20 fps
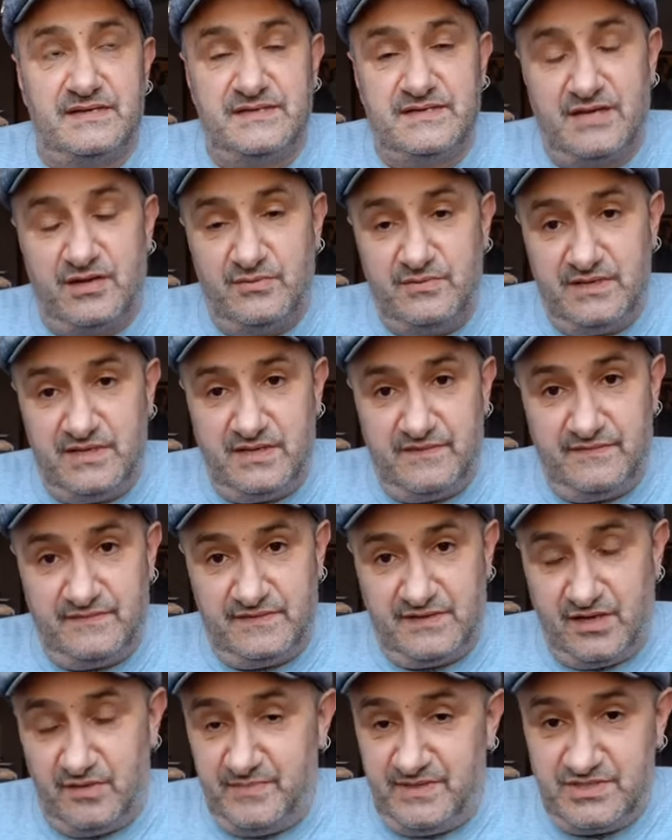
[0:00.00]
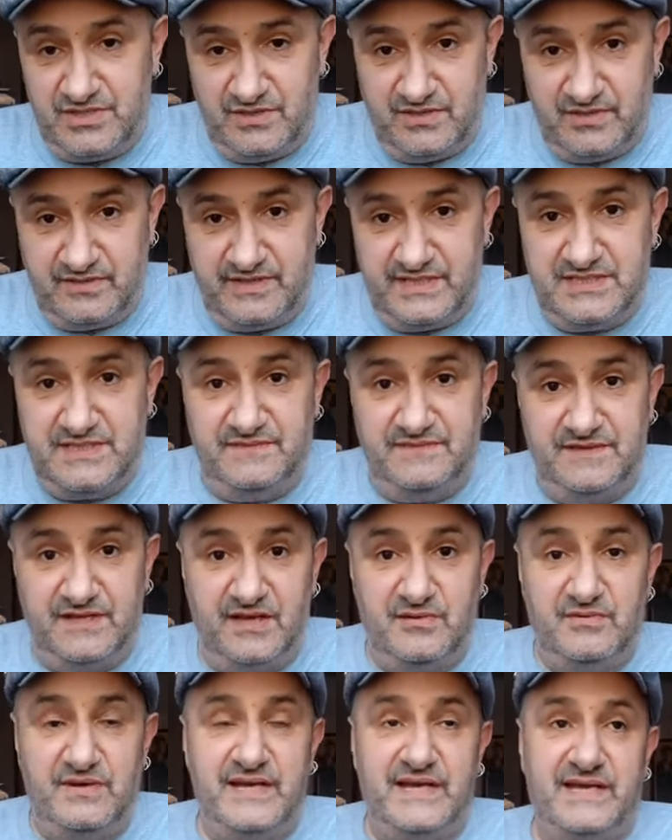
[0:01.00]
Don't give, don't be too aggressive.
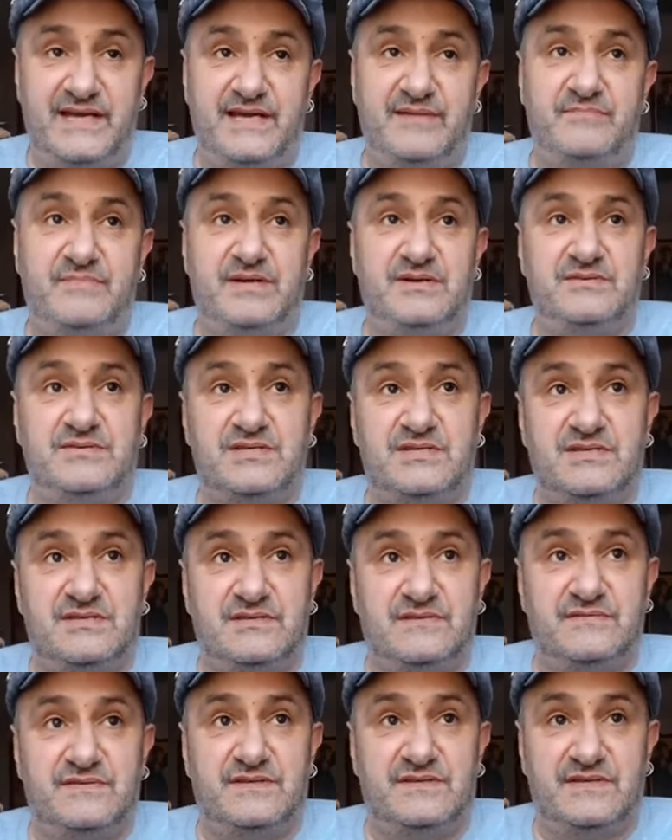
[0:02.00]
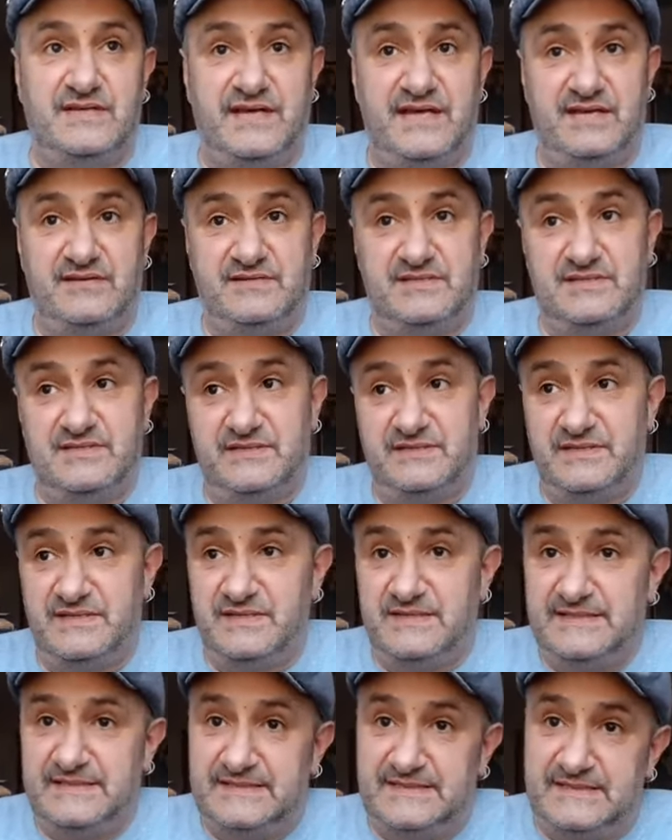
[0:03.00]
Don't let Kambosos look for the counters.
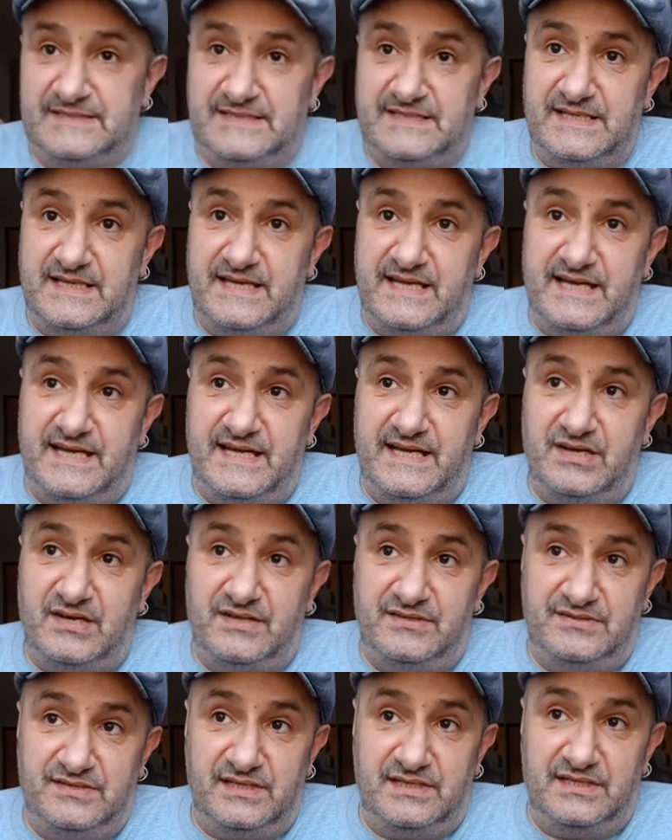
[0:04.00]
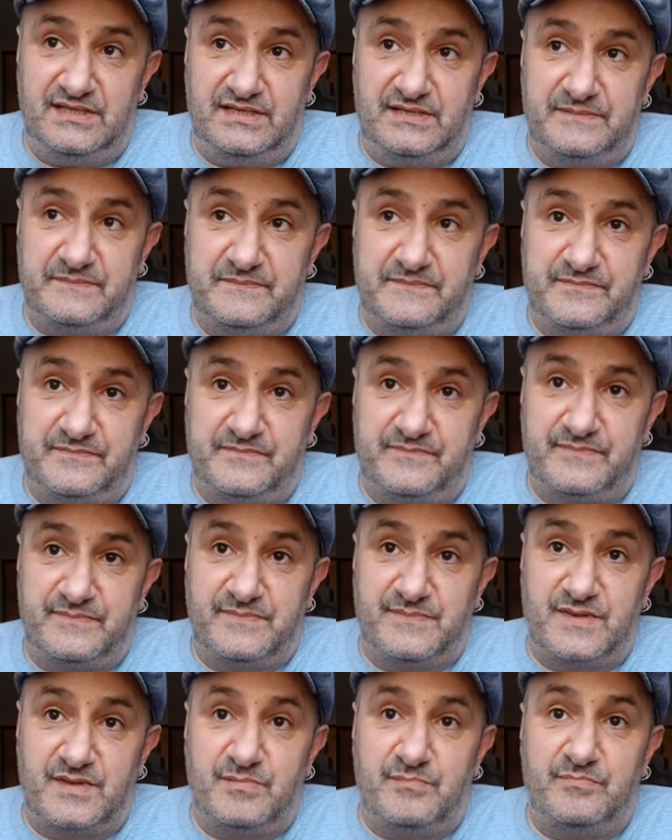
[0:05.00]
And I think
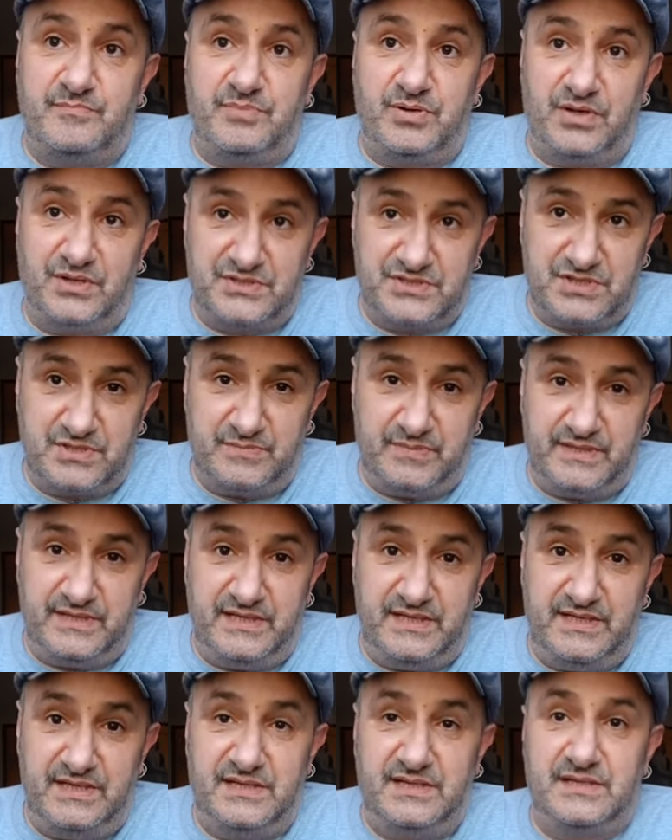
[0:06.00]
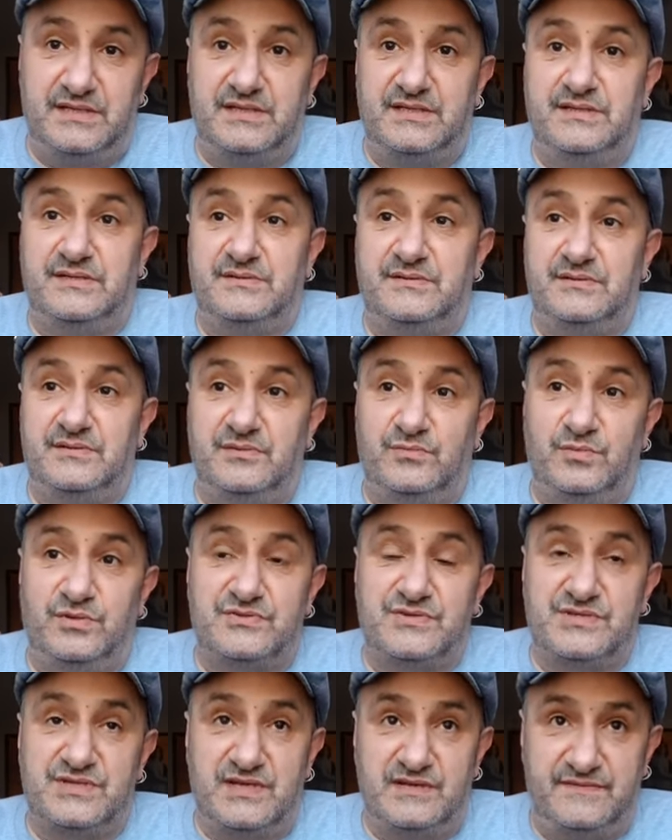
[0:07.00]
possibly we'll
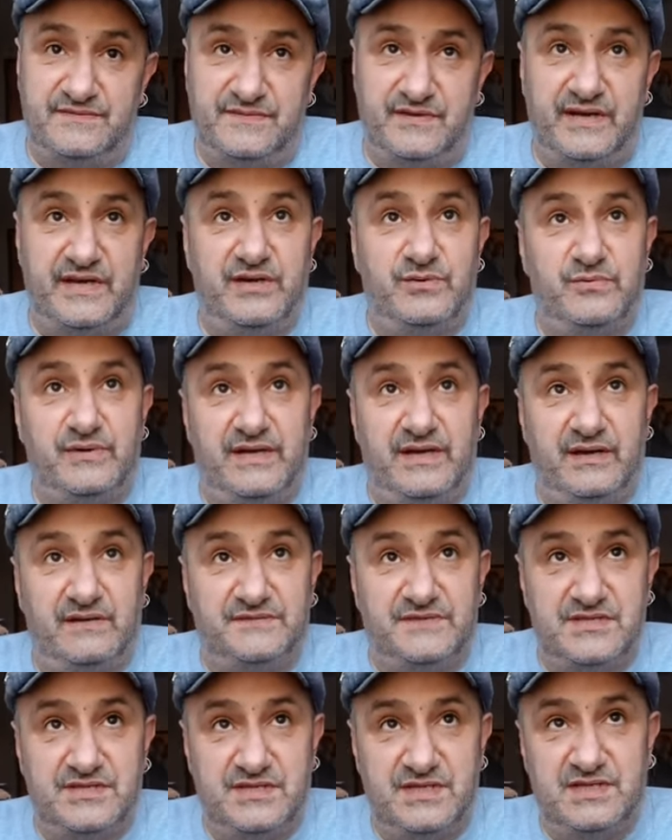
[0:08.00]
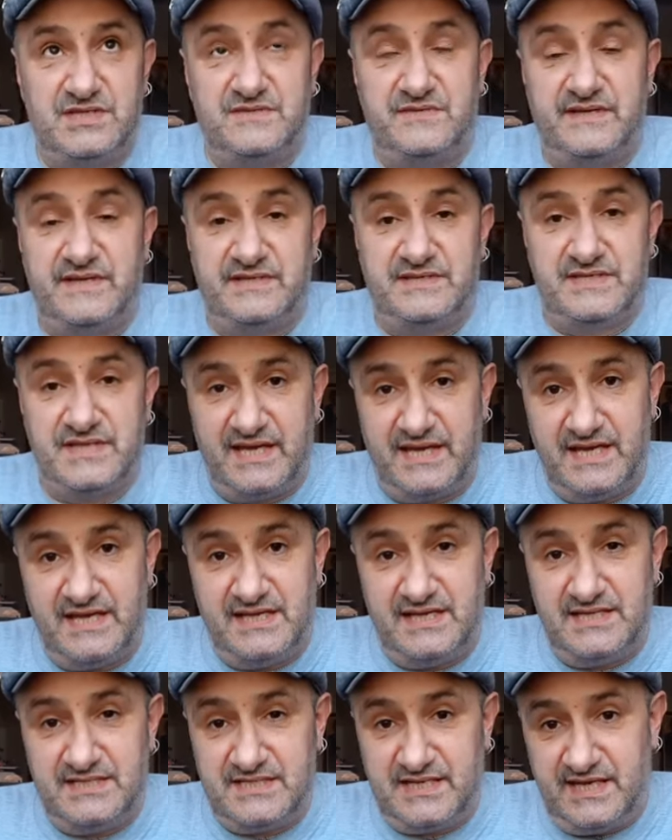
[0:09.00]
see a fight where after six rounds,
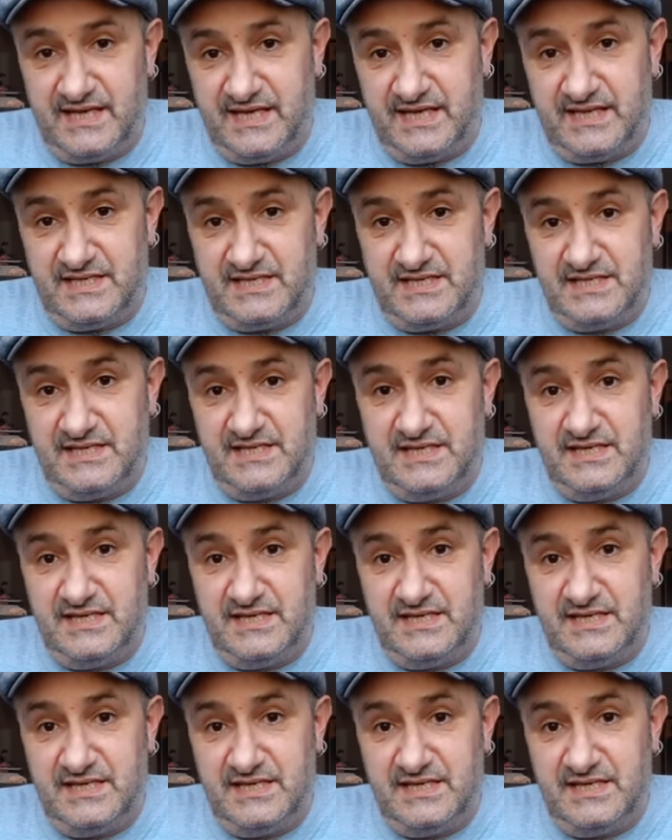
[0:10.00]
Haney is ahead